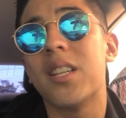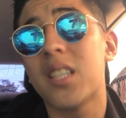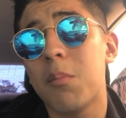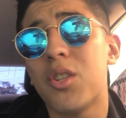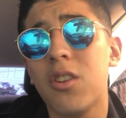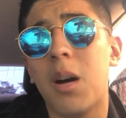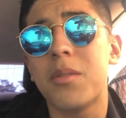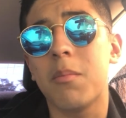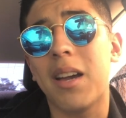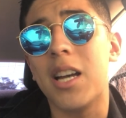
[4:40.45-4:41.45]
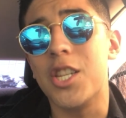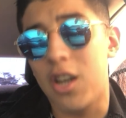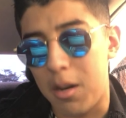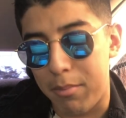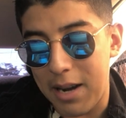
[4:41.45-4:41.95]
He's the number 2 option behind
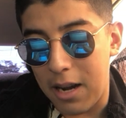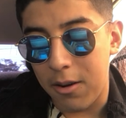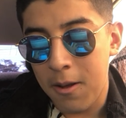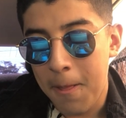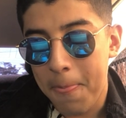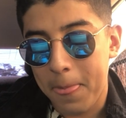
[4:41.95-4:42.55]
John Brown.